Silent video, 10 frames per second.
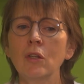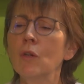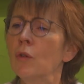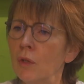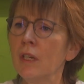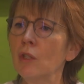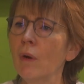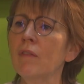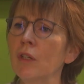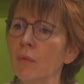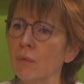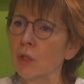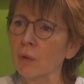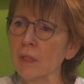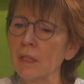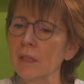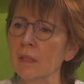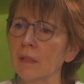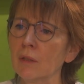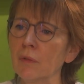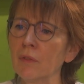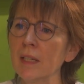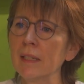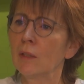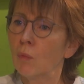you know, you need to have enough resources to face that.